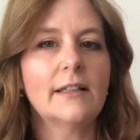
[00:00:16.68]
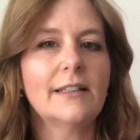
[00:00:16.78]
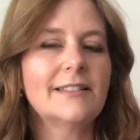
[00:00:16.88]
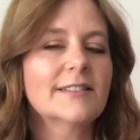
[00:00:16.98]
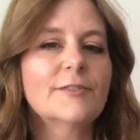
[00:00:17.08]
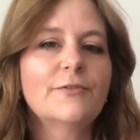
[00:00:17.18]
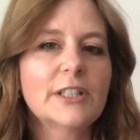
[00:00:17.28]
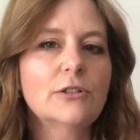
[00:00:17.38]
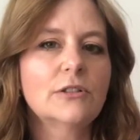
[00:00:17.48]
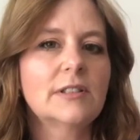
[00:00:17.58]
It doesn't
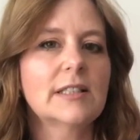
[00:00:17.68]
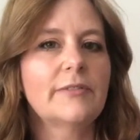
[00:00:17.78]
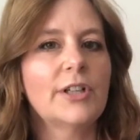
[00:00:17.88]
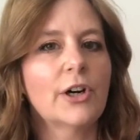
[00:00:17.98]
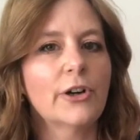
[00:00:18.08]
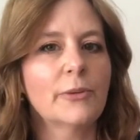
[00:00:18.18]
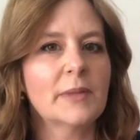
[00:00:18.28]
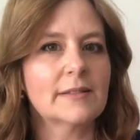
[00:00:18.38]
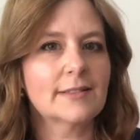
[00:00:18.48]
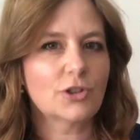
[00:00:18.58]
feel good to live in a home
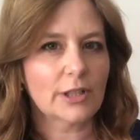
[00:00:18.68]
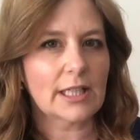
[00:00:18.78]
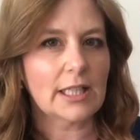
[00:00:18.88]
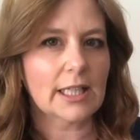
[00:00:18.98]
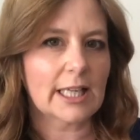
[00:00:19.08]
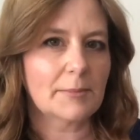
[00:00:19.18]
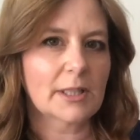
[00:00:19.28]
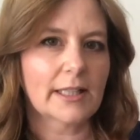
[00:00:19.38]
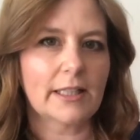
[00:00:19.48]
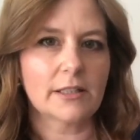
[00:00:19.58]
that's tricky to keep
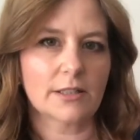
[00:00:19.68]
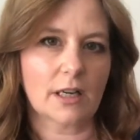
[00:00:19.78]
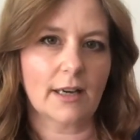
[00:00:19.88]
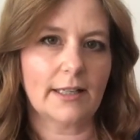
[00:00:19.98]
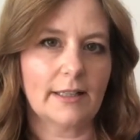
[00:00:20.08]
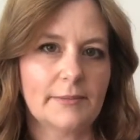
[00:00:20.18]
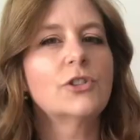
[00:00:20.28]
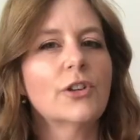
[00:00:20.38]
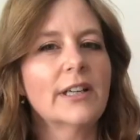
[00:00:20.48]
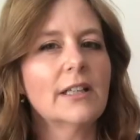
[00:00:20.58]
clean and tidy.
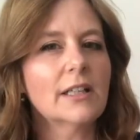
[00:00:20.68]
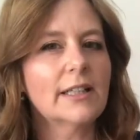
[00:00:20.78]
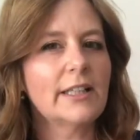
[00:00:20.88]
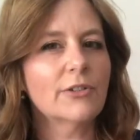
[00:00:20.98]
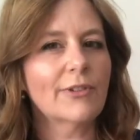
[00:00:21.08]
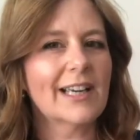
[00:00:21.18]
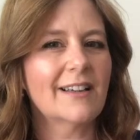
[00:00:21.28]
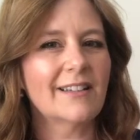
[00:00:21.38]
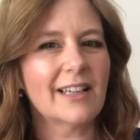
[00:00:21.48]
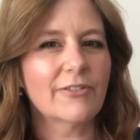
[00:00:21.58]
Trying to clean
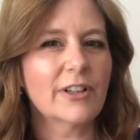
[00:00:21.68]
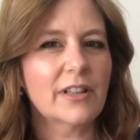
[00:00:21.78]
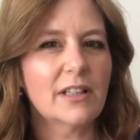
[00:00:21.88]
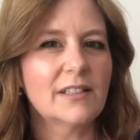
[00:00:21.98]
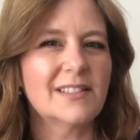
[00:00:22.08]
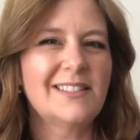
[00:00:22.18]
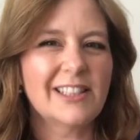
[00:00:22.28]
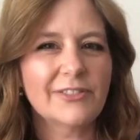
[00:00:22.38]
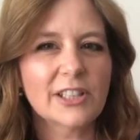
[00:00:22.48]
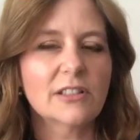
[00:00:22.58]
around everything is
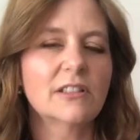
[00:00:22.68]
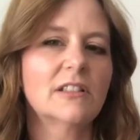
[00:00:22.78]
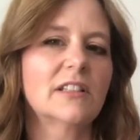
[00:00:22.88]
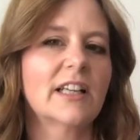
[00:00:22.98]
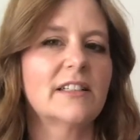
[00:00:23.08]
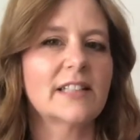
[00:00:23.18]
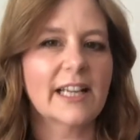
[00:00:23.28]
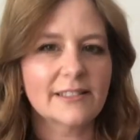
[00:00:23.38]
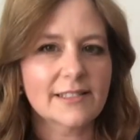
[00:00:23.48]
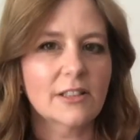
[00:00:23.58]
difficult and it
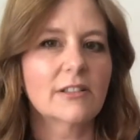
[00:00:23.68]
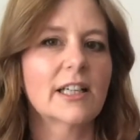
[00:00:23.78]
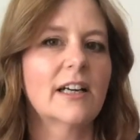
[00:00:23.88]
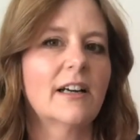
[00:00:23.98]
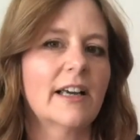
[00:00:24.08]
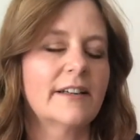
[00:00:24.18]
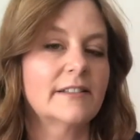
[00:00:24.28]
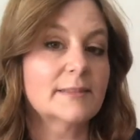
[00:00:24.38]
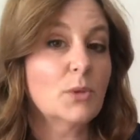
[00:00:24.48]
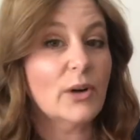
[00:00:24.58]
takes longer and
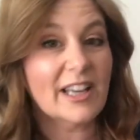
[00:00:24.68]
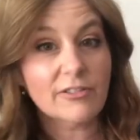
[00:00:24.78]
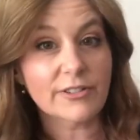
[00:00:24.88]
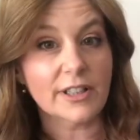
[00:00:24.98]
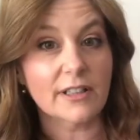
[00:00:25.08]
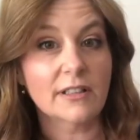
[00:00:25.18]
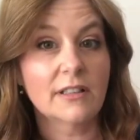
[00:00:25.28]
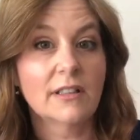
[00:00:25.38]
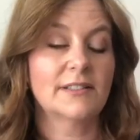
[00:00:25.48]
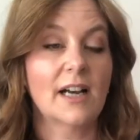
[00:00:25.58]
it's more effort.
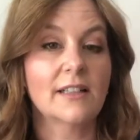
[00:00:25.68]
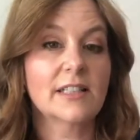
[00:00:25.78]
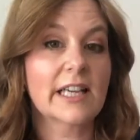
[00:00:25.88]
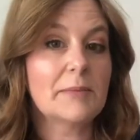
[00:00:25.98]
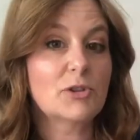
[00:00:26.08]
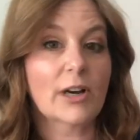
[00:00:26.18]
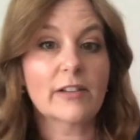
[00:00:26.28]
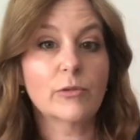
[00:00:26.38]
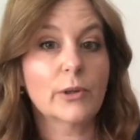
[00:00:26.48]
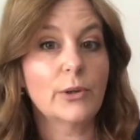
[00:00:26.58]
It's hard to keep track
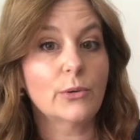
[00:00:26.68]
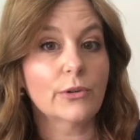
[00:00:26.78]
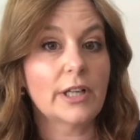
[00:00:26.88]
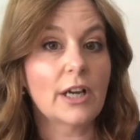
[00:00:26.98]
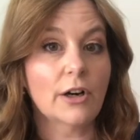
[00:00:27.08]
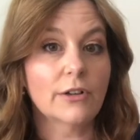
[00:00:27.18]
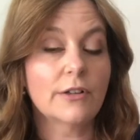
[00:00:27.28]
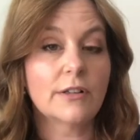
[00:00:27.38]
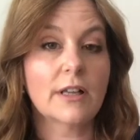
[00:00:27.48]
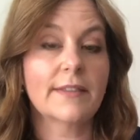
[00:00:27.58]
of what you already
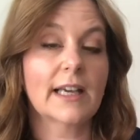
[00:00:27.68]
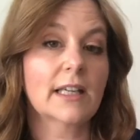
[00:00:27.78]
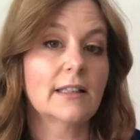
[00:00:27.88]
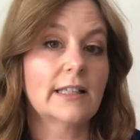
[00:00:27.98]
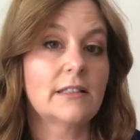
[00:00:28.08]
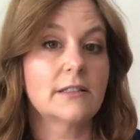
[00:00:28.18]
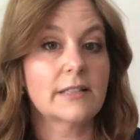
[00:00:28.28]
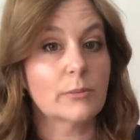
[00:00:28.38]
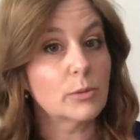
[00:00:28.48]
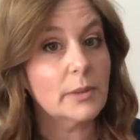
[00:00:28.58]
own, and that can lead to
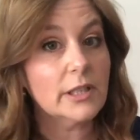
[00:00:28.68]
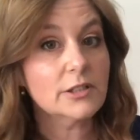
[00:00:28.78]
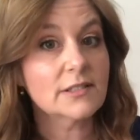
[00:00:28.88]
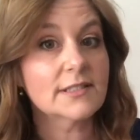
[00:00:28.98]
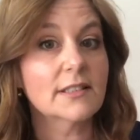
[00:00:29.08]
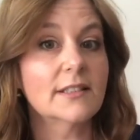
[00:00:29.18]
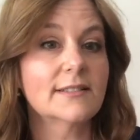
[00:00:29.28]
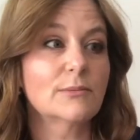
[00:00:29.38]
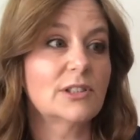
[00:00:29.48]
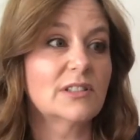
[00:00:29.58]
double purchases,
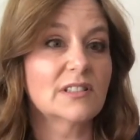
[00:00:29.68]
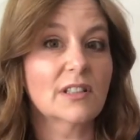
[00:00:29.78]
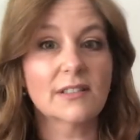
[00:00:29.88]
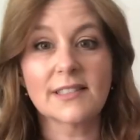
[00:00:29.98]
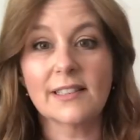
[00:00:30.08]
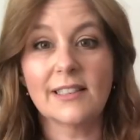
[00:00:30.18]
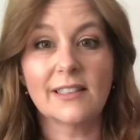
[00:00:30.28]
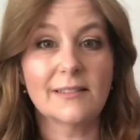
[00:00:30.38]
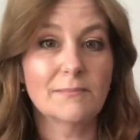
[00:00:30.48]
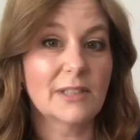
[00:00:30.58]
which is
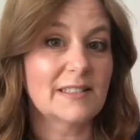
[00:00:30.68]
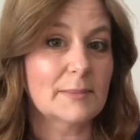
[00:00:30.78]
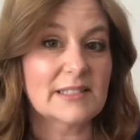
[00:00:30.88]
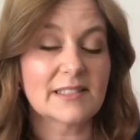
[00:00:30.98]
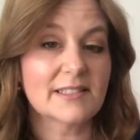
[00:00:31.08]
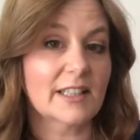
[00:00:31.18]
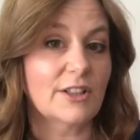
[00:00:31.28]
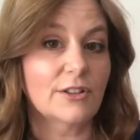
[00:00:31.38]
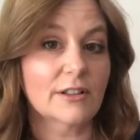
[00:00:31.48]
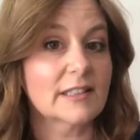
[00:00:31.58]
costly expenses that
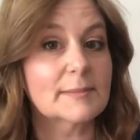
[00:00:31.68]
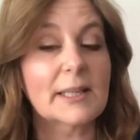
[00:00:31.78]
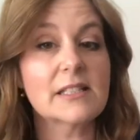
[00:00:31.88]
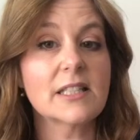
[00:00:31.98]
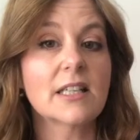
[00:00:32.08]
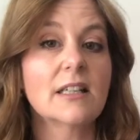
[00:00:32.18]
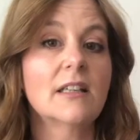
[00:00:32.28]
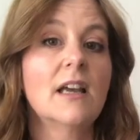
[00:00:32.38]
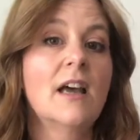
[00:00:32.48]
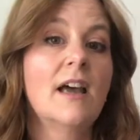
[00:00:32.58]
you're not
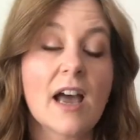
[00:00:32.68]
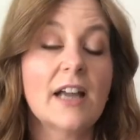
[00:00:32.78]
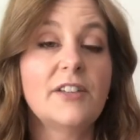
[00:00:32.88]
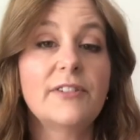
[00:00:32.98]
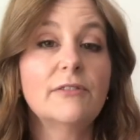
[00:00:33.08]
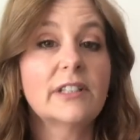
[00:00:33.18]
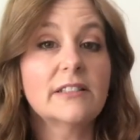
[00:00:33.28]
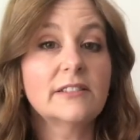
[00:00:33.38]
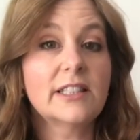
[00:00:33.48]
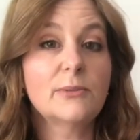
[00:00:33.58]
expecting. And you feel
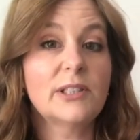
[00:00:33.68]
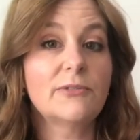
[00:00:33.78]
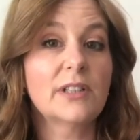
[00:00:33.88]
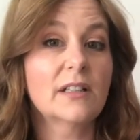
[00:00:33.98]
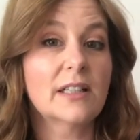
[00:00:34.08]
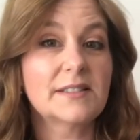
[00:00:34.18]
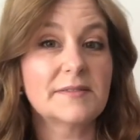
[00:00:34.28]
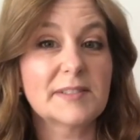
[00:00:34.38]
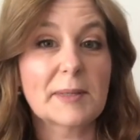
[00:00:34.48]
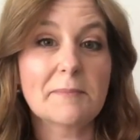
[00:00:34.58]
guilty when you realize
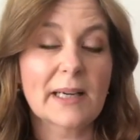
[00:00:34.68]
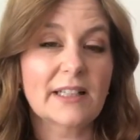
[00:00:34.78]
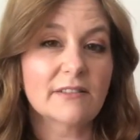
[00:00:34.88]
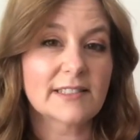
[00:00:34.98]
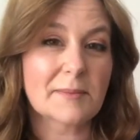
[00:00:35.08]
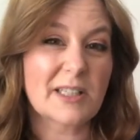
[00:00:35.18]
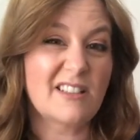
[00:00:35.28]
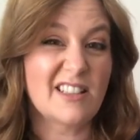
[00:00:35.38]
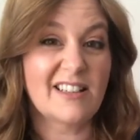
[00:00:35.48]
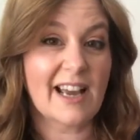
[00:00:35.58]
you've spent money on something you
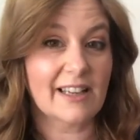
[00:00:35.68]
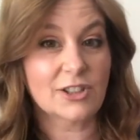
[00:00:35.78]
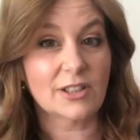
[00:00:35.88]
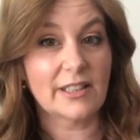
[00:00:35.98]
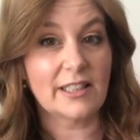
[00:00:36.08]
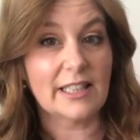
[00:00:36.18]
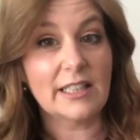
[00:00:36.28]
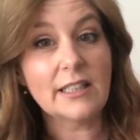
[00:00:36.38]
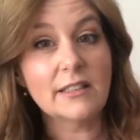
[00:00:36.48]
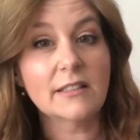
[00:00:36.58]
didn't actually
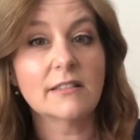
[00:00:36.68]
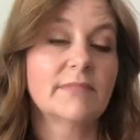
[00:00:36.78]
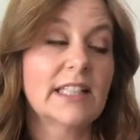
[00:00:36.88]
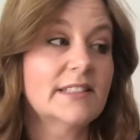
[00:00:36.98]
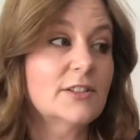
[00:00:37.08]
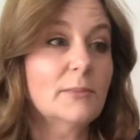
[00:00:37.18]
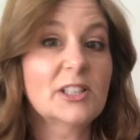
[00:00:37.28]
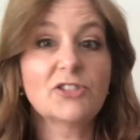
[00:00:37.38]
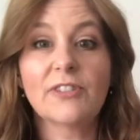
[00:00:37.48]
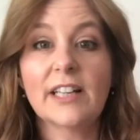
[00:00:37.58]
need. And it's not
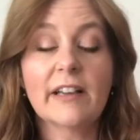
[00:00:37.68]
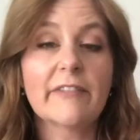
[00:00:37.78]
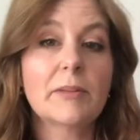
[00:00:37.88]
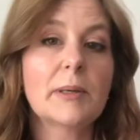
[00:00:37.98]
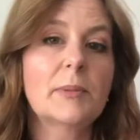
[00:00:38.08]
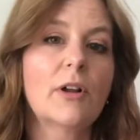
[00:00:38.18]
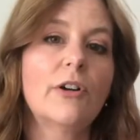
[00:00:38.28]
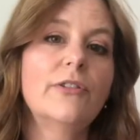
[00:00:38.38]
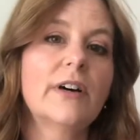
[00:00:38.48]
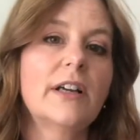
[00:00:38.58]
much fun having people
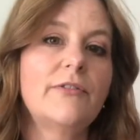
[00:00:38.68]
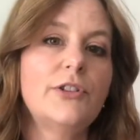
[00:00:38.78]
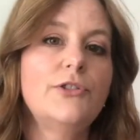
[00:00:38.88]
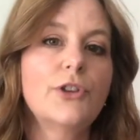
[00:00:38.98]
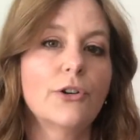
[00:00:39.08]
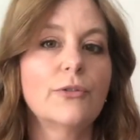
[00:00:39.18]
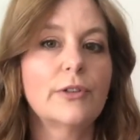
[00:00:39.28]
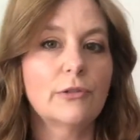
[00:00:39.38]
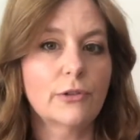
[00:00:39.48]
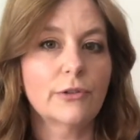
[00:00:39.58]
over if you don't
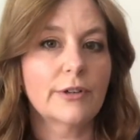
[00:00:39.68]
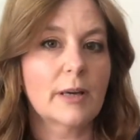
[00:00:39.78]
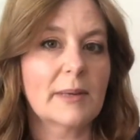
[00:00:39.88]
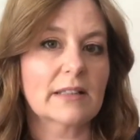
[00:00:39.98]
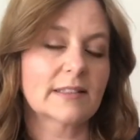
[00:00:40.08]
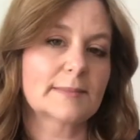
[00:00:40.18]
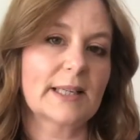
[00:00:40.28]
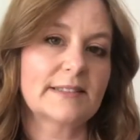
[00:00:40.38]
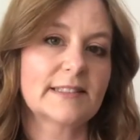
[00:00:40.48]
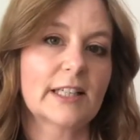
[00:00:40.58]
feel good about the
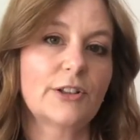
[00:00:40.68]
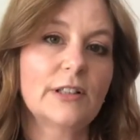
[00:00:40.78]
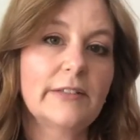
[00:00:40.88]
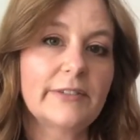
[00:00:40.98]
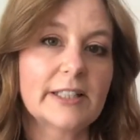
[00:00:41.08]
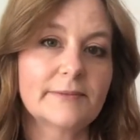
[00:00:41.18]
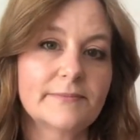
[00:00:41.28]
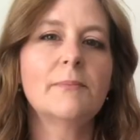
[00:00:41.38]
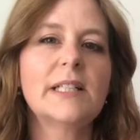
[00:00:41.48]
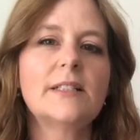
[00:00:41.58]
space that you live in.
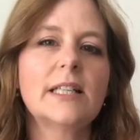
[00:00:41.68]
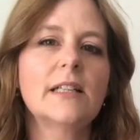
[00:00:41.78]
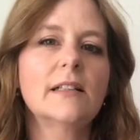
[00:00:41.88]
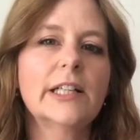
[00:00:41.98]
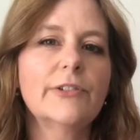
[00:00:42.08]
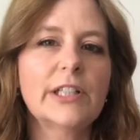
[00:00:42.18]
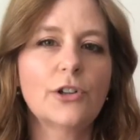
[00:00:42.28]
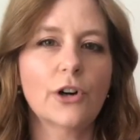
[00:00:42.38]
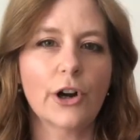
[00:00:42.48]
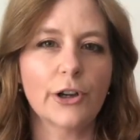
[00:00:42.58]
But decluttering
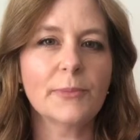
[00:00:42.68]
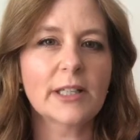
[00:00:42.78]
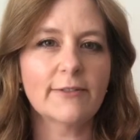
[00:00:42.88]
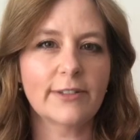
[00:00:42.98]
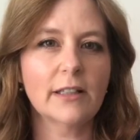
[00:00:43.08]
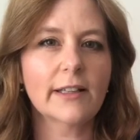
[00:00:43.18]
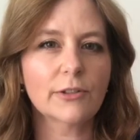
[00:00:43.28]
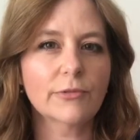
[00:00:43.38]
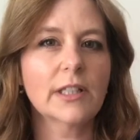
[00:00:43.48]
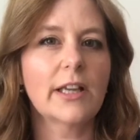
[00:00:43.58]
your home can feel like a
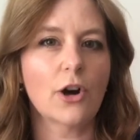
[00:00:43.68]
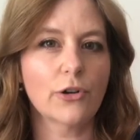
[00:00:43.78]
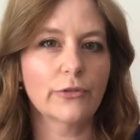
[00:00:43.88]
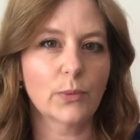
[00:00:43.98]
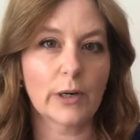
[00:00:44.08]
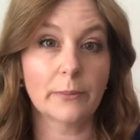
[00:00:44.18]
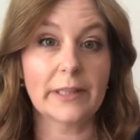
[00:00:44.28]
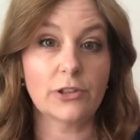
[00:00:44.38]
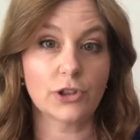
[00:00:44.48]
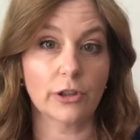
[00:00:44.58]
really
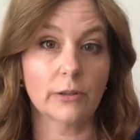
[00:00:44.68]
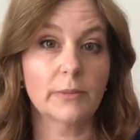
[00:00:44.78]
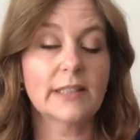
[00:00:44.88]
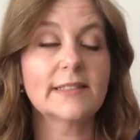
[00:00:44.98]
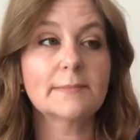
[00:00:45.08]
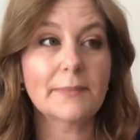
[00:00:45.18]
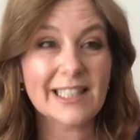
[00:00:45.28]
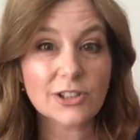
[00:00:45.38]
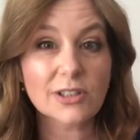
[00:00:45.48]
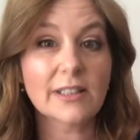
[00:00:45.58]
overwhelming job,
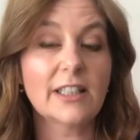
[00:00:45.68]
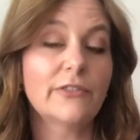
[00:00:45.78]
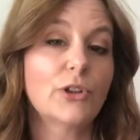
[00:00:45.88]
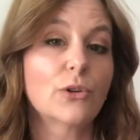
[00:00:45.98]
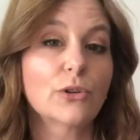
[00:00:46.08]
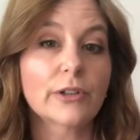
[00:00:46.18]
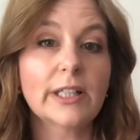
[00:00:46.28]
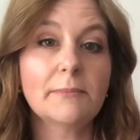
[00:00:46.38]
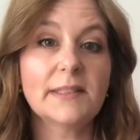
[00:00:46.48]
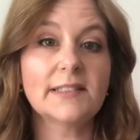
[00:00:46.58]
especially if you're
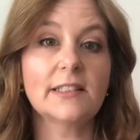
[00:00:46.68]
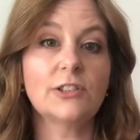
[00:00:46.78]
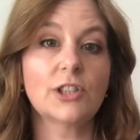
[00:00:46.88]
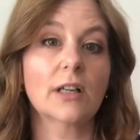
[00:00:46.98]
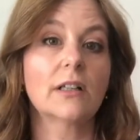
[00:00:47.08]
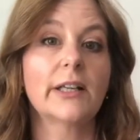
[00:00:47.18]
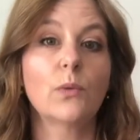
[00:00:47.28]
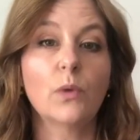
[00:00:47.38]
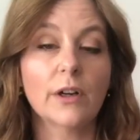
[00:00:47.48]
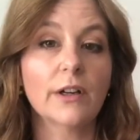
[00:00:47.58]
already busy juggling
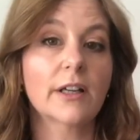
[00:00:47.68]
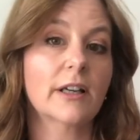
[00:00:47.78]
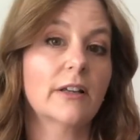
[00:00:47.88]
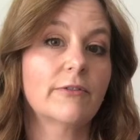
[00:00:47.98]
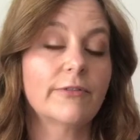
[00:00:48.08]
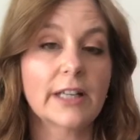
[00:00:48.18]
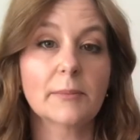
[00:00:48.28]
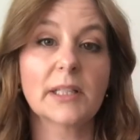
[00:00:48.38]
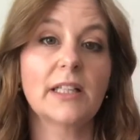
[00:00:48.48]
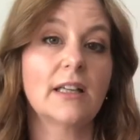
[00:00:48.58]
work and
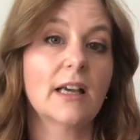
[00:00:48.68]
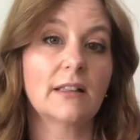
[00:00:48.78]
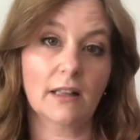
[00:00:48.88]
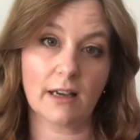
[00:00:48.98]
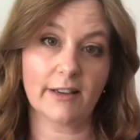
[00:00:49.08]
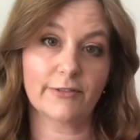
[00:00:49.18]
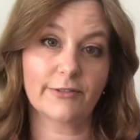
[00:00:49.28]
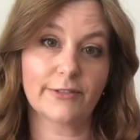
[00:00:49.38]
family and life.